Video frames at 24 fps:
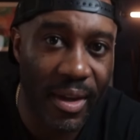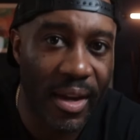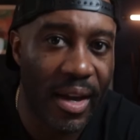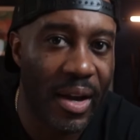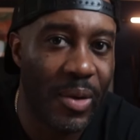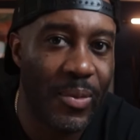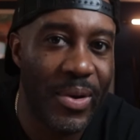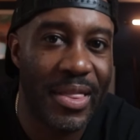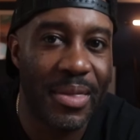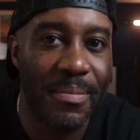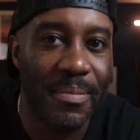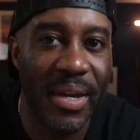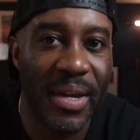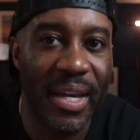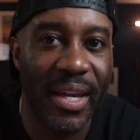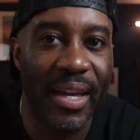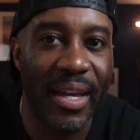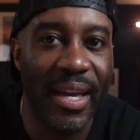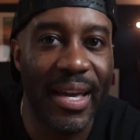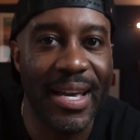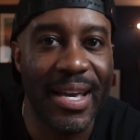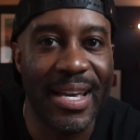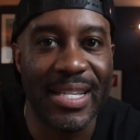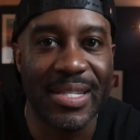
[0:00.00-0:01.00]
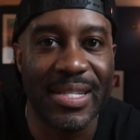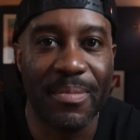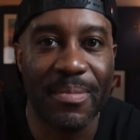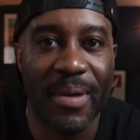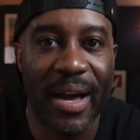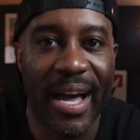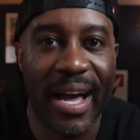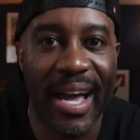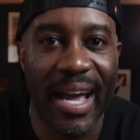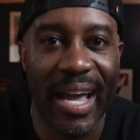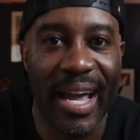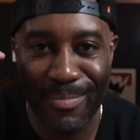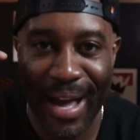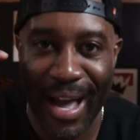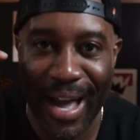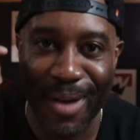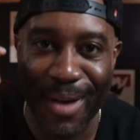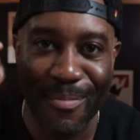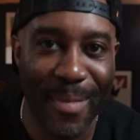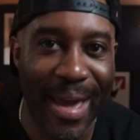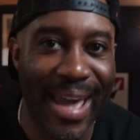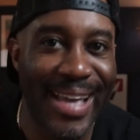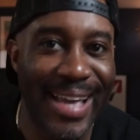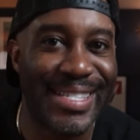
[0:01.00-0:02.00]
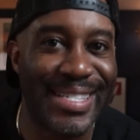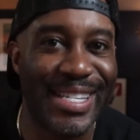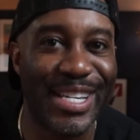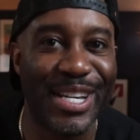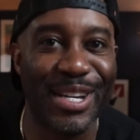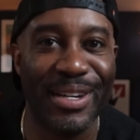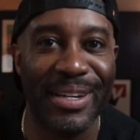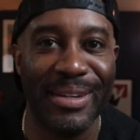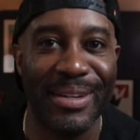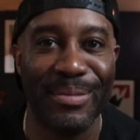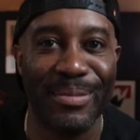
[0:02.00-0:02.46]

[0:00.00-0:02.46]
With me is my amazing